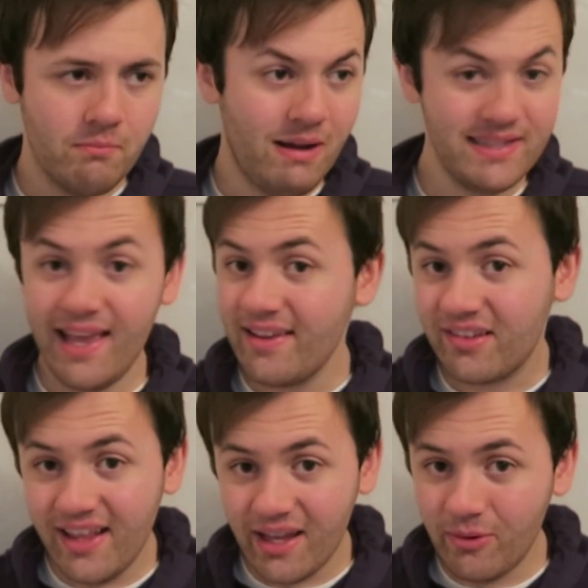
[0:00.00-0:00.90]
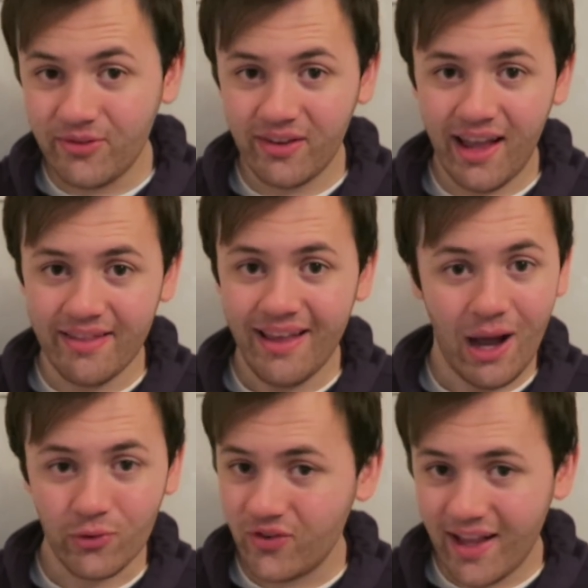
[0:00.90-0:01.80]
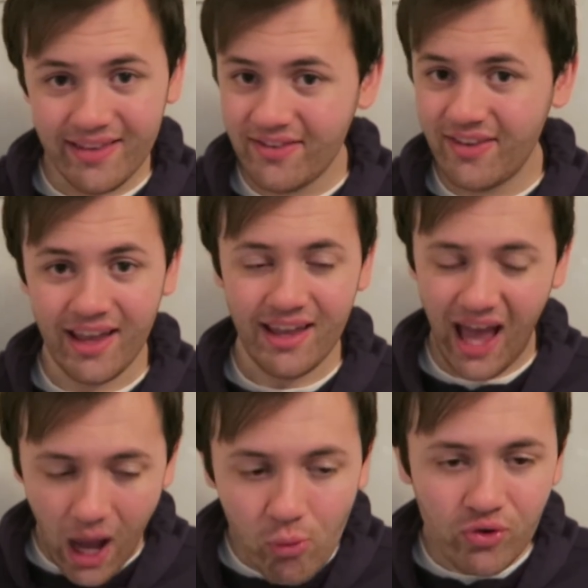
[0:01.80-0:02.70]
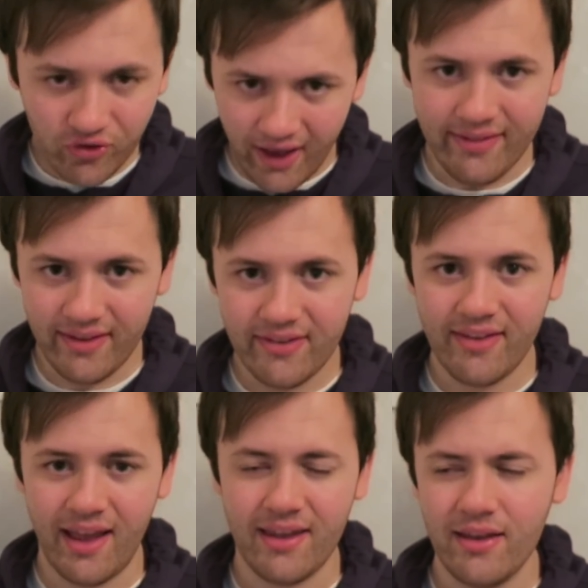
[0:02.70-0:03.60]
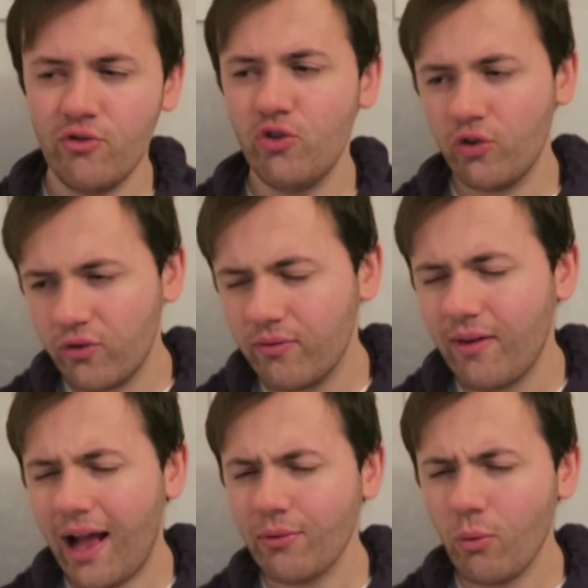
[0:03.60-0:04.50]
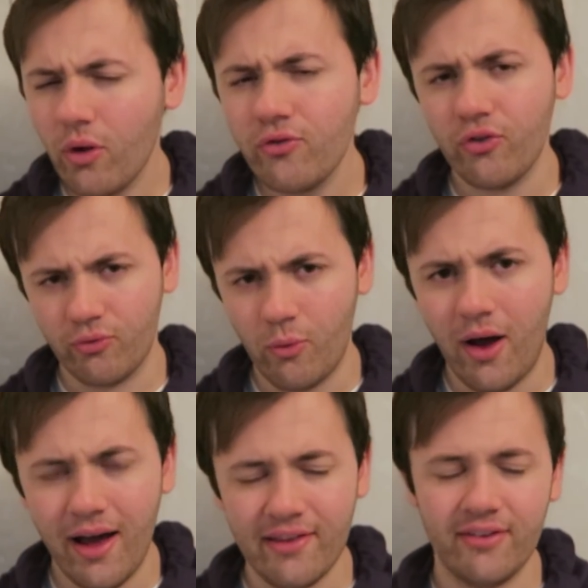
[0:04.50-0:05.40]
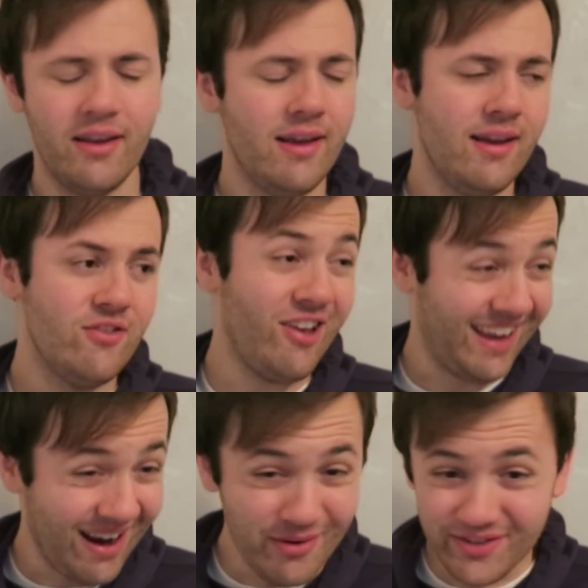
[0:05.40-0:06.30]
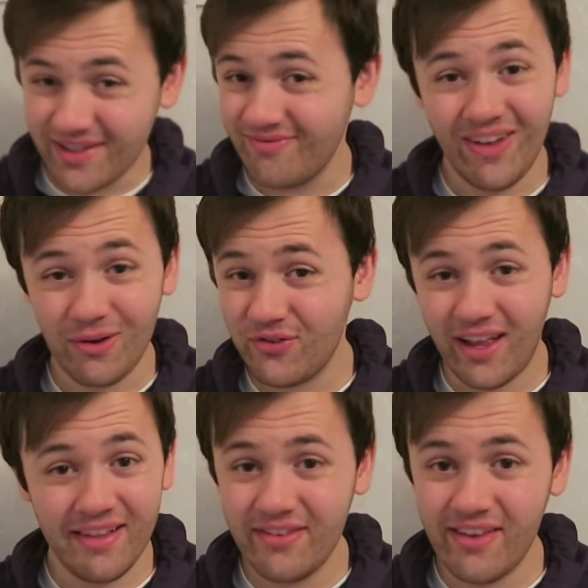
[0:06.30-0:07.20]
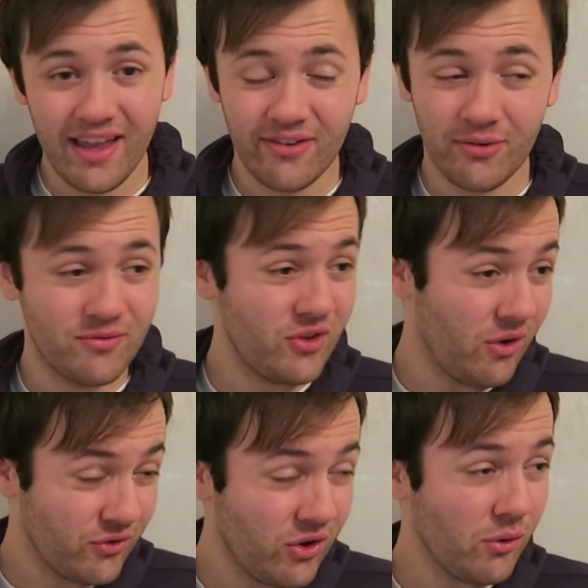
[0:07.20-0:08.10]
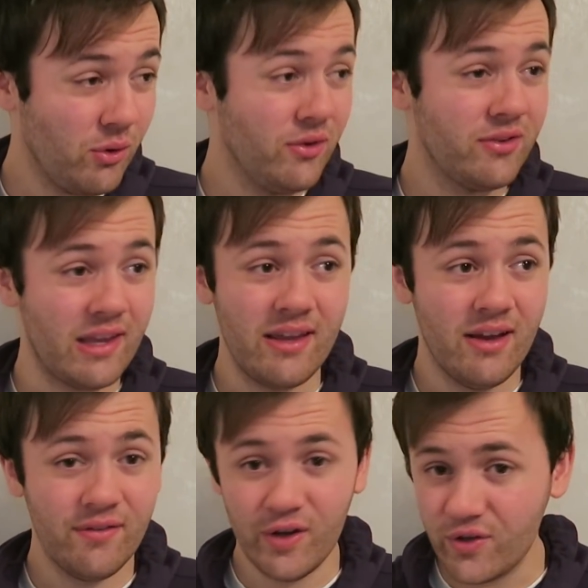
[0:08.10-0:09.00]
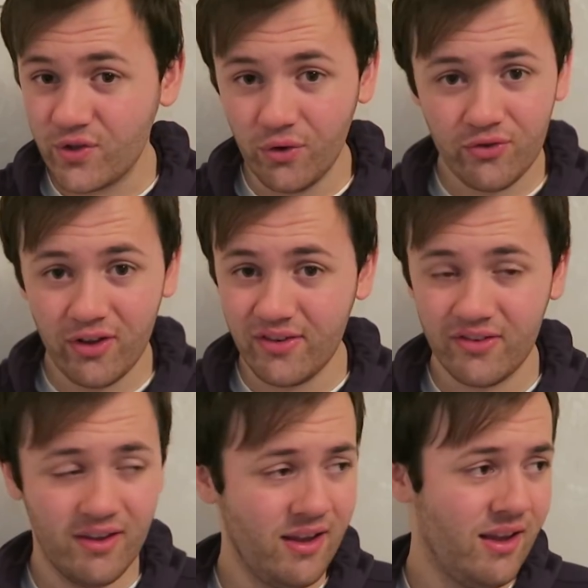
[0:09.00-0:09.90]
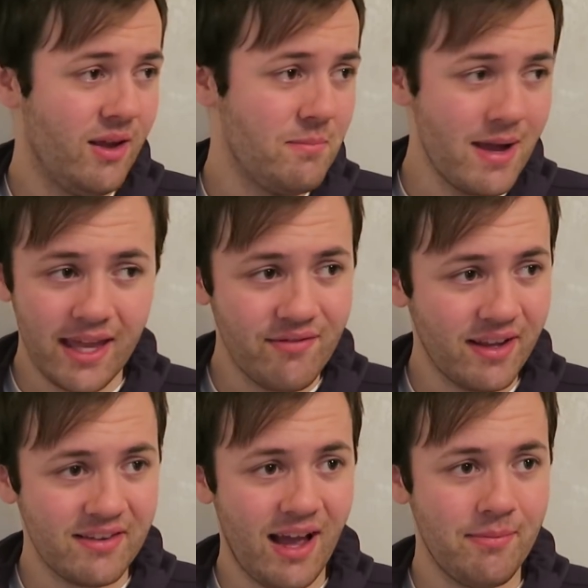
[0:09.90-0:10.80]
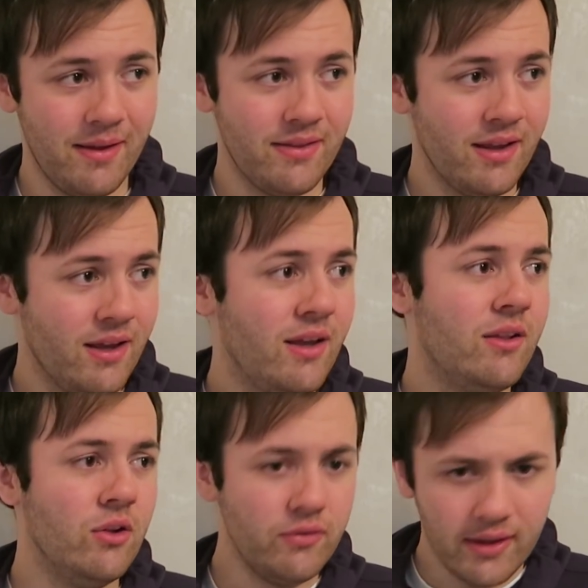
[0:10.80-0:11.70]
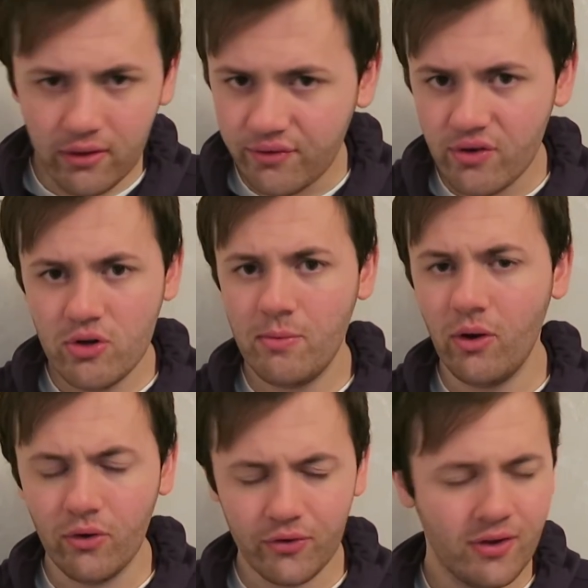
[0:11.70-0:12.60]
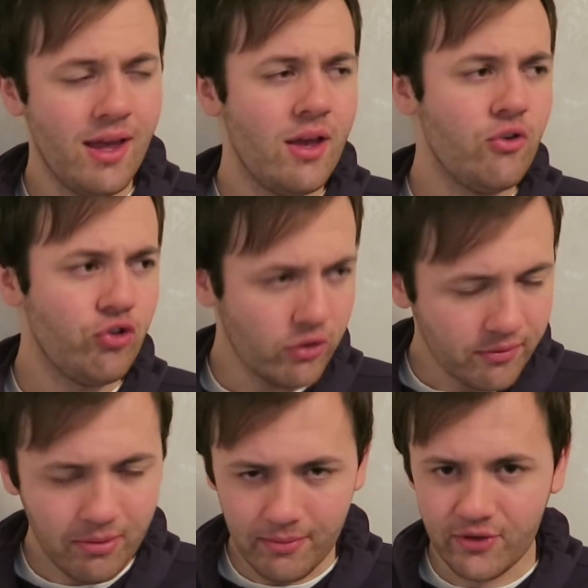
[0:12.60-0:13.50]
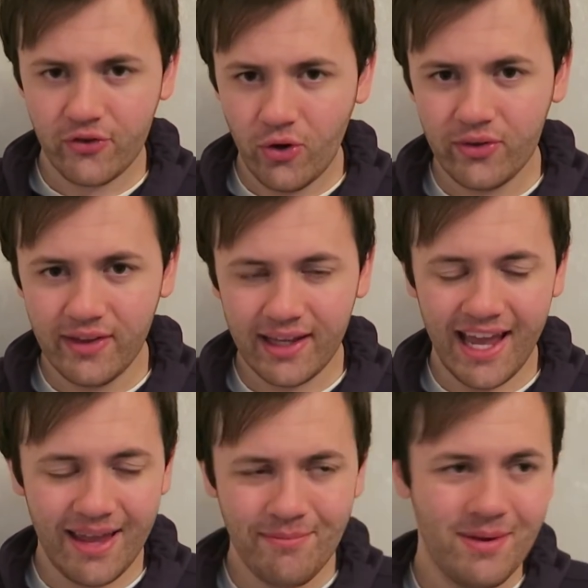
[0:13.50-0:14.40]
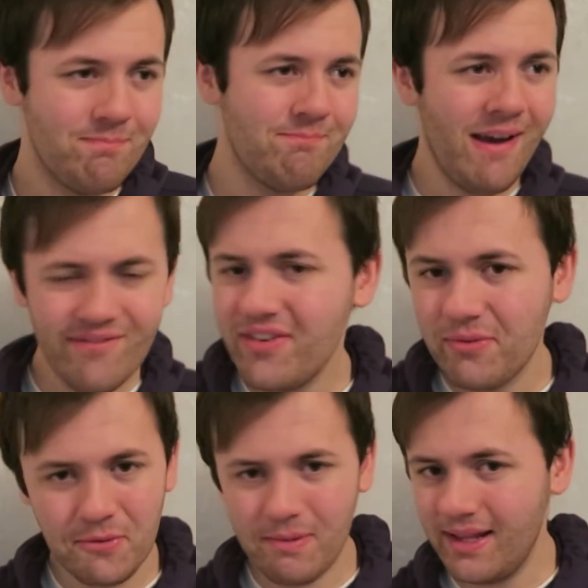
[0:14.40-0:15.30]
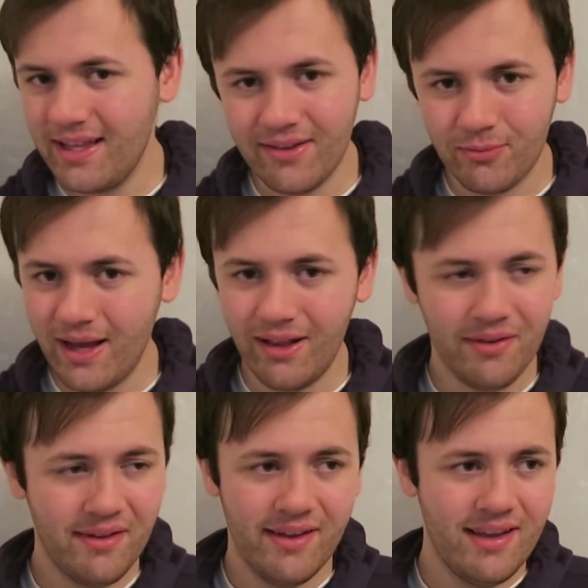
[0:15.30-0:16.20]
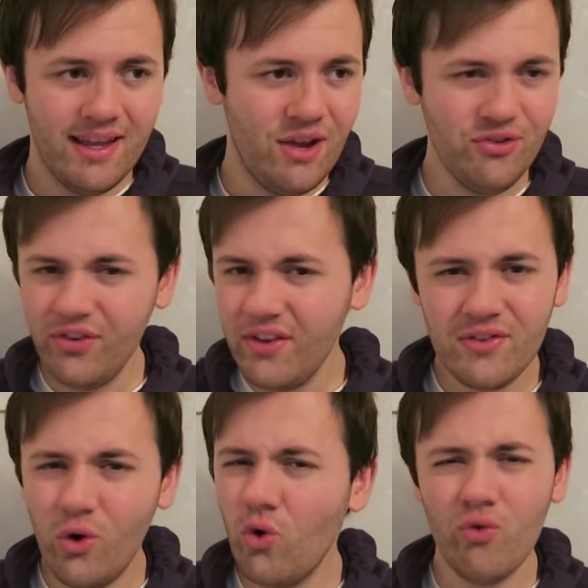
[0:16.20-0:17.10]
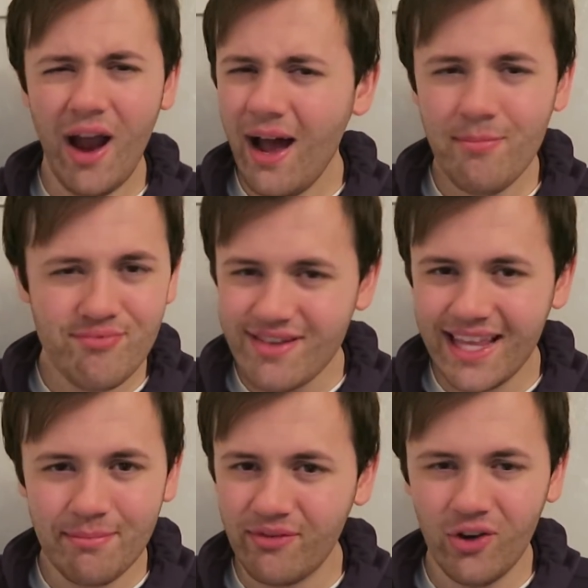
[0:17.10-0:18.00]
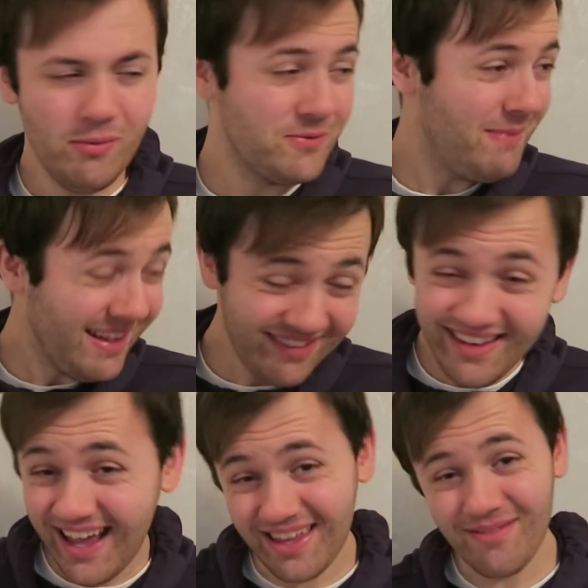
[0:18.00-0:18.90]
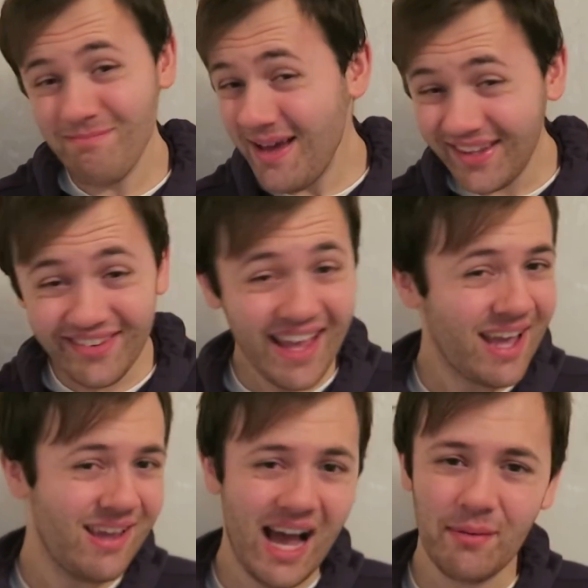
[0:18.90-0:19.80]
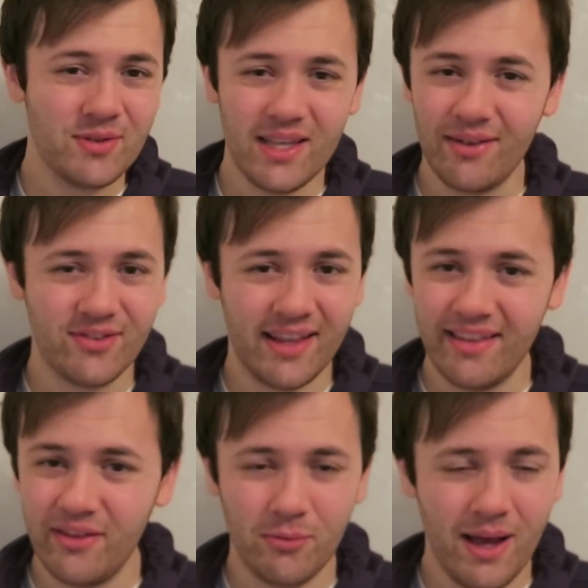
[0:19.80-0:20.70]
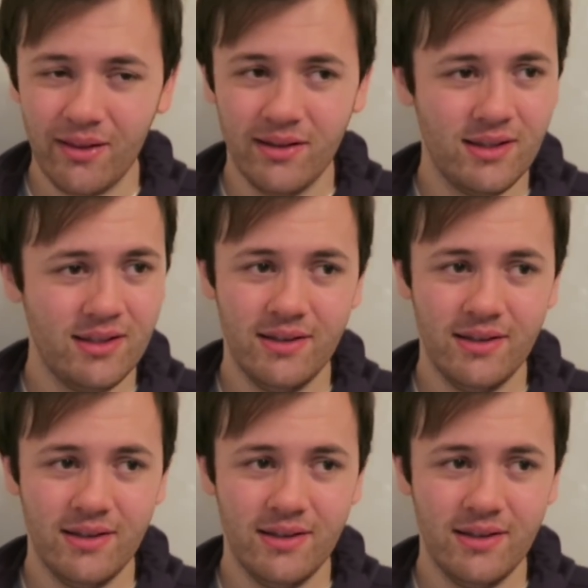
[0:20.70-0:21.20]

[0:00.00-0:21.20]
Mateusz Klich once again, outstanding today, outstanding today. Just had one just wide. Jack Harrison, outstanding today. Some top top quality first touches, making things happen. Lovely little through balls. Should have probably scored in the game. Bamford was brilliant as well. It was just an all-round brilliant performance. Meslier, Meslier, absolutely outstanding as well.